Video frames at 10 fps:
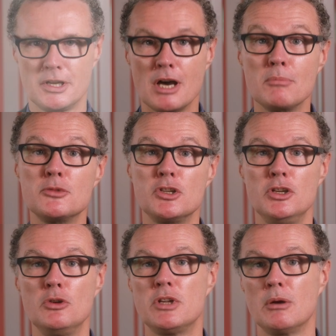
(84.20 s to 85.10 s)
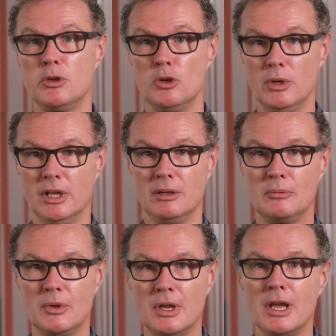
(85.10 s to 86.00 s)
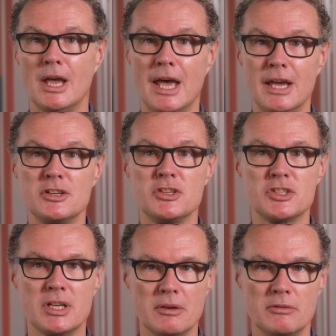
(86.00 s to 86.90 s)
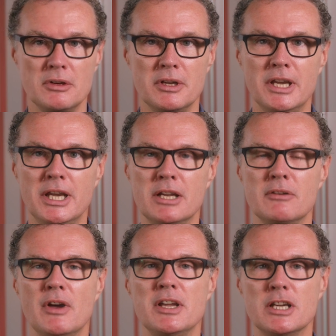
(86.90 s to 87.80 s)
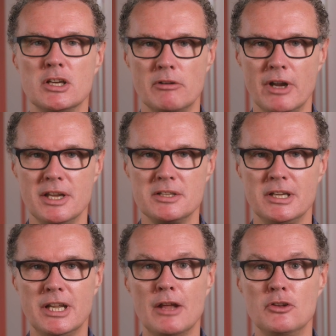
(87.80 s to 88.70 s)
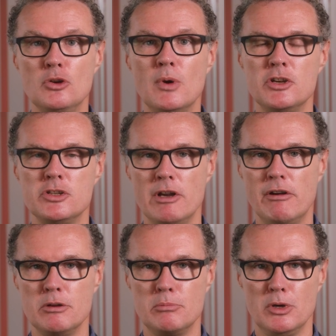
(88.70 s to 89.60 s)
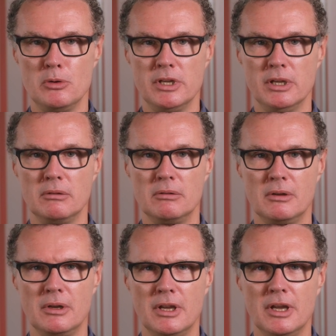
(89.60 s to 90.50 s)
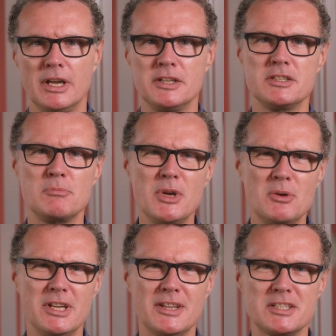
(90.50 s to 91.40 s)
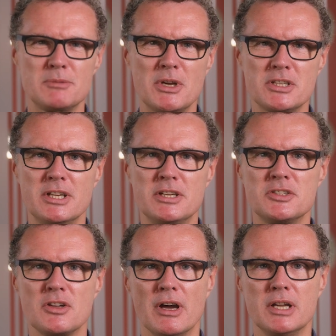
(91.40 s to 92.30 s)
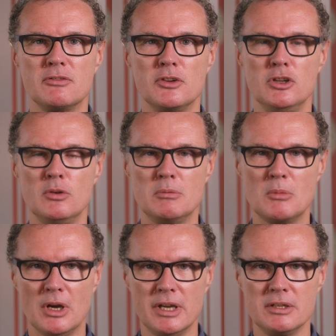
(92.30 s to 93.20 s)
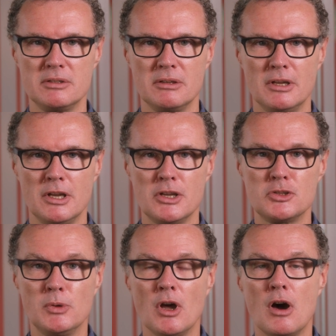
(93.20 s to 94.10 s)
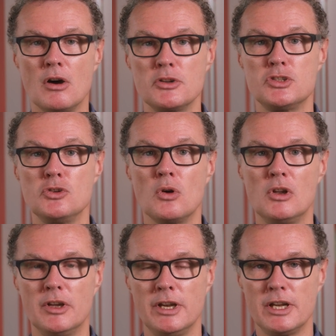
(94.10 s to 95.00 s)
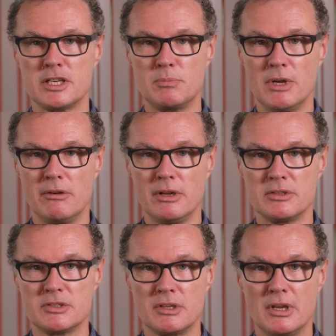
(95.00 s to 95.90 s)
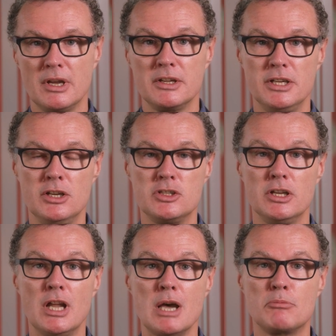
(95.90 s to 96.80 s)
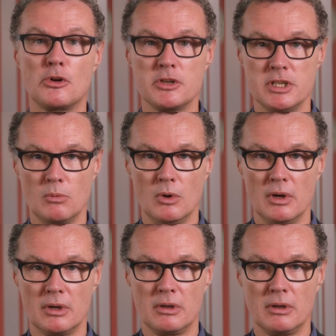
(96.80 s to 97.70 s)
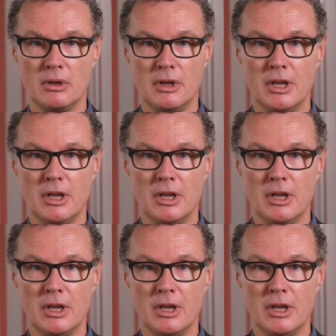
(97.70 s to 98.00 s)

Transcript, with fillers: Come to UWE and discover, innovate and create in our new engineering building. It's a building that's specially designed for you in mind, to enhance your learning experience, teaching and project work.